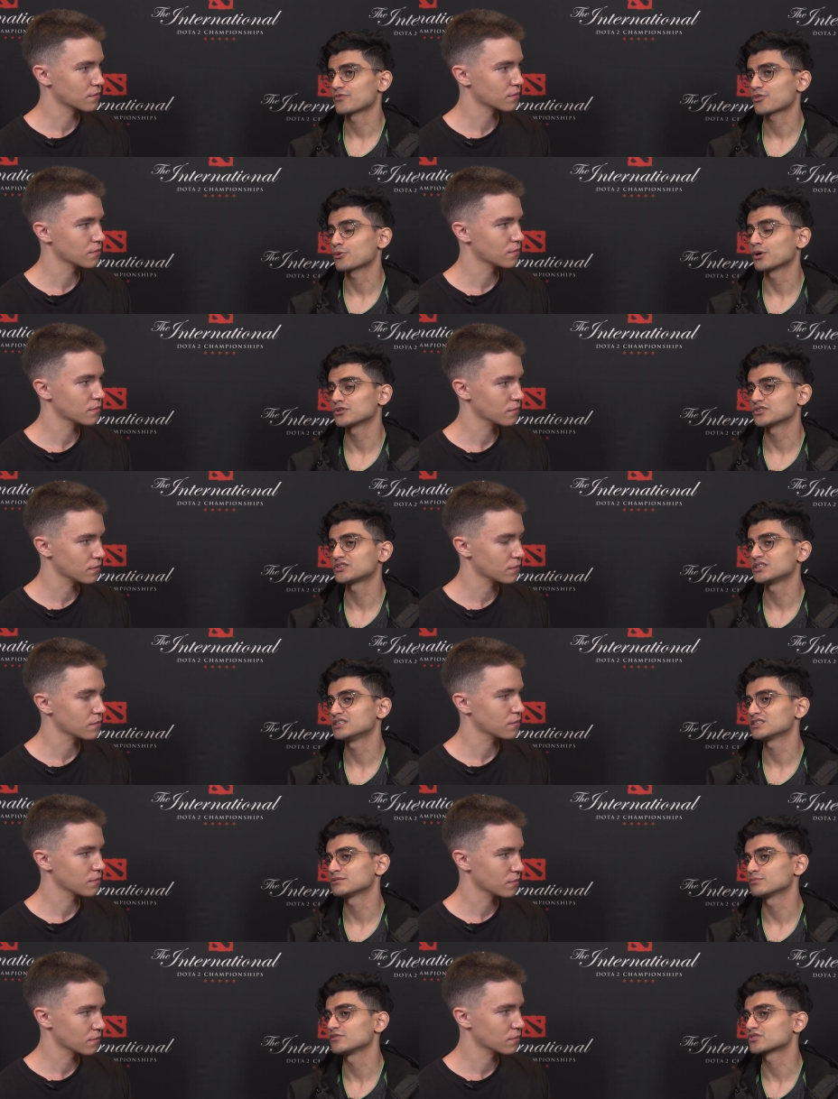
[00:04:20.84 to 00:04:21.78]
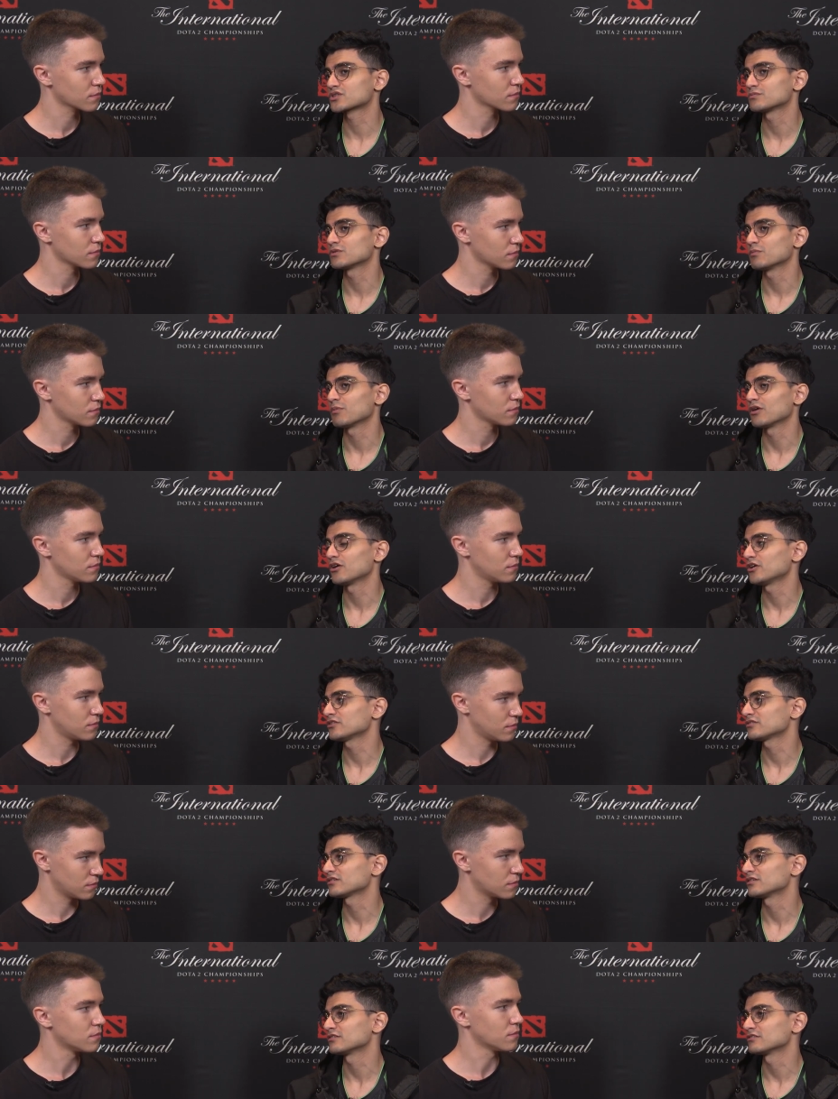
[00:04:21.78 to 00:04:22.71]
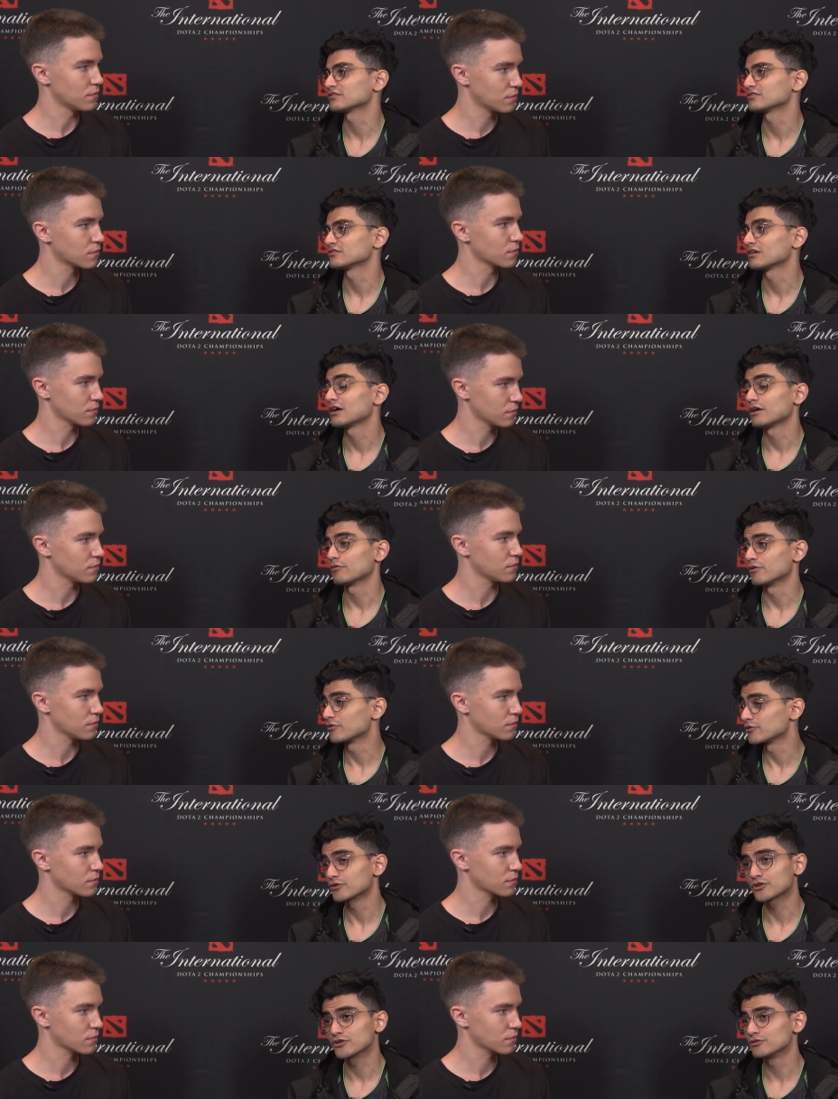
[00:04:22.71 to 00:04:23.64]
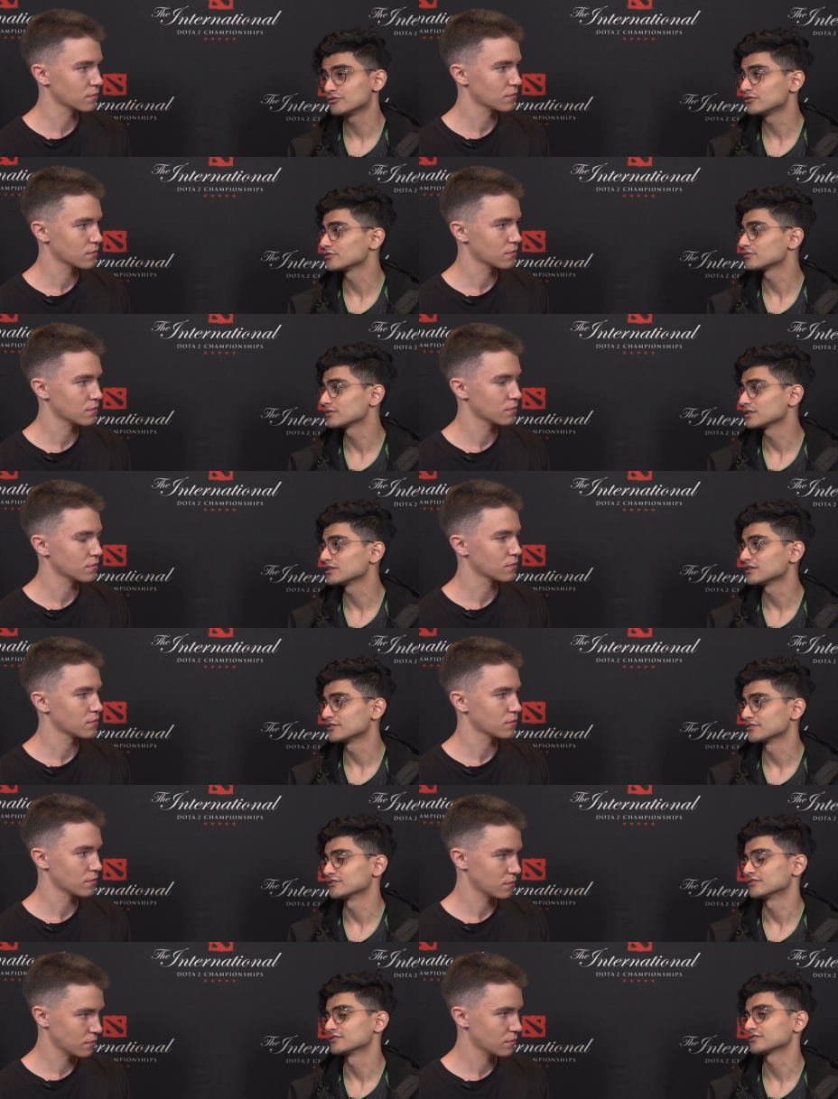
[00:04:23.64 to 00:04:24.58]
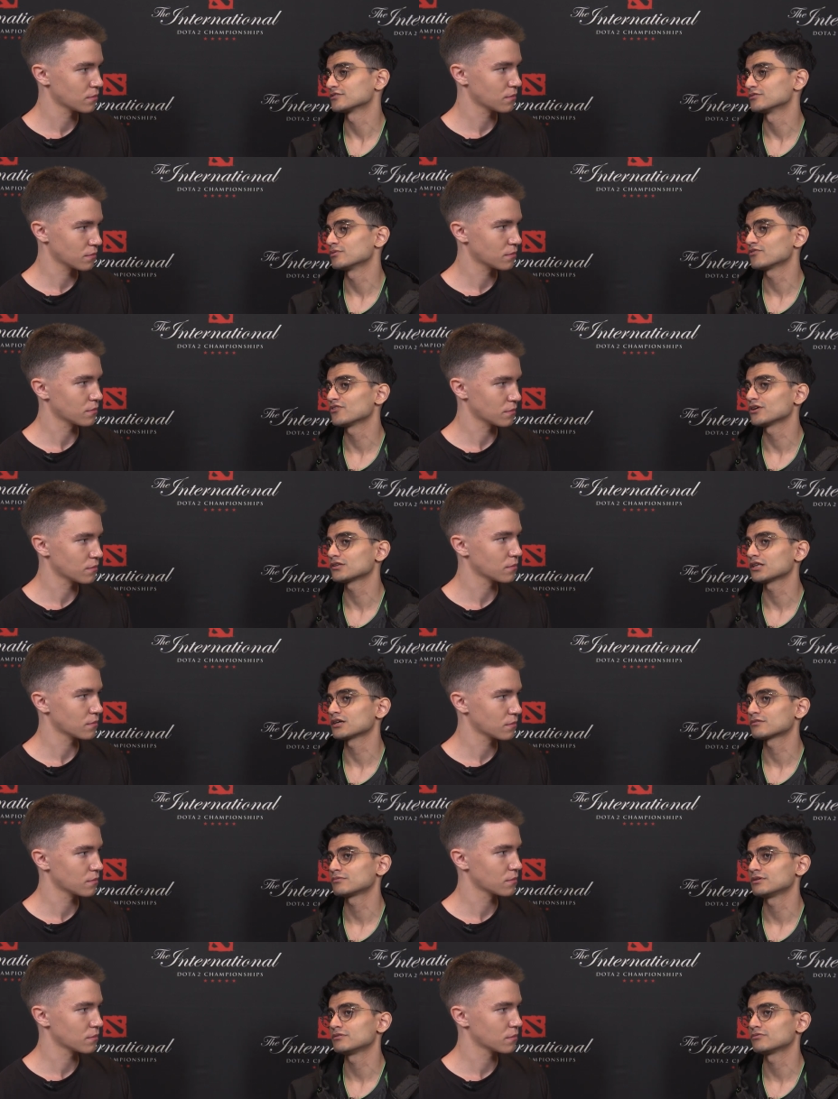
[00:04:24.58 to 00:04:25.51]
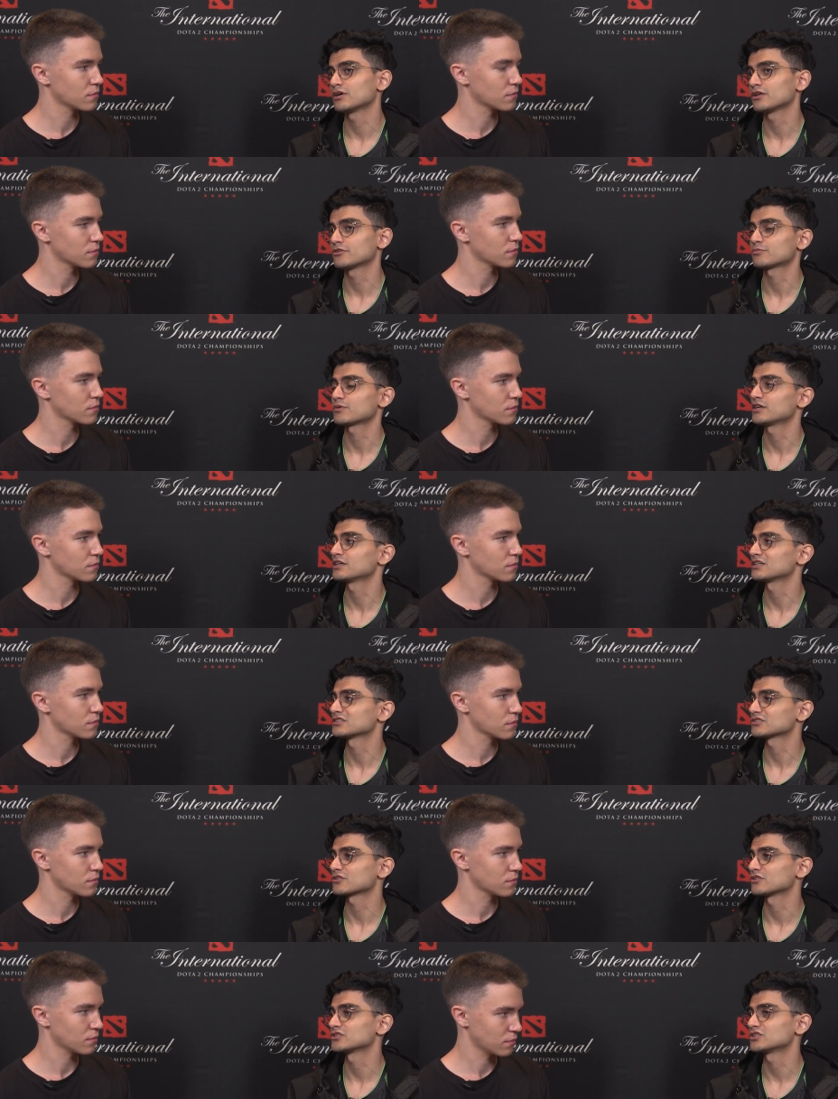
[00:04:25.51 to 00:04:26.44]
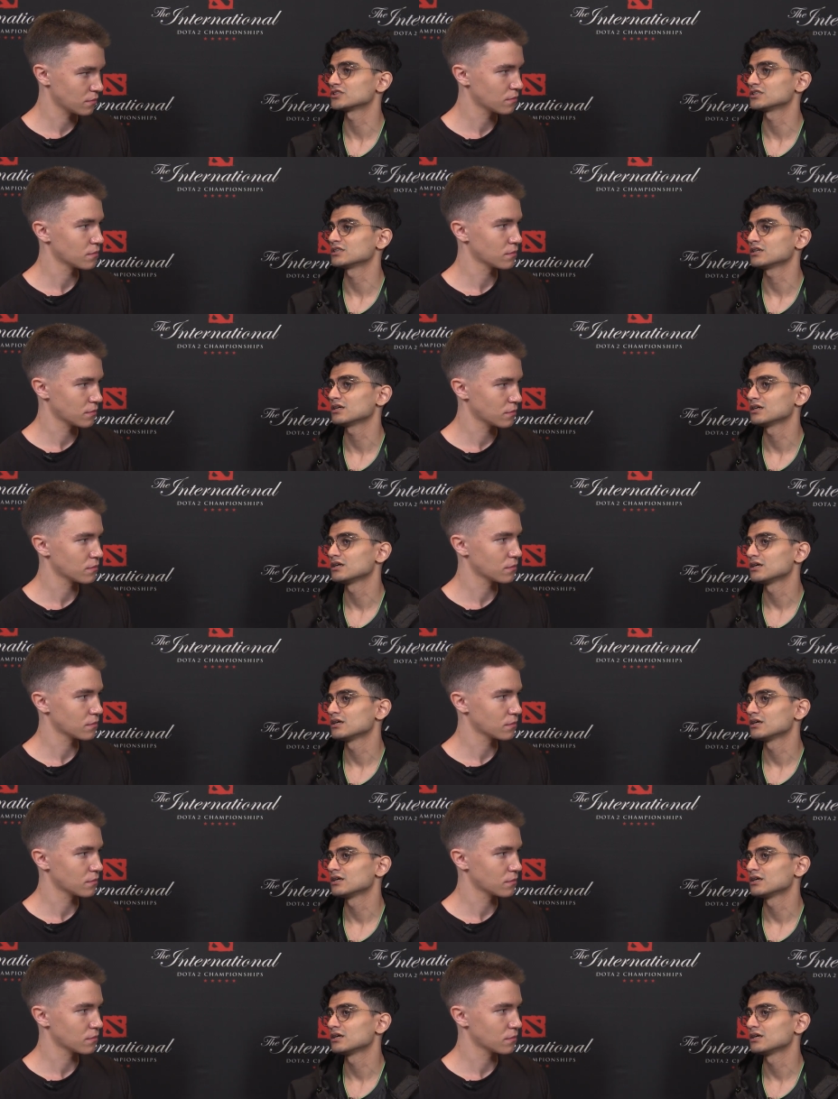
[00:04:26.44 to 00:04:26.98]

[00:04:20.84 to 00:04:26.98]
Speaker 1: throughout the season we've scrimmed them a lot, and when they're good, they're really good. So we felt like we'd rather play against RNG,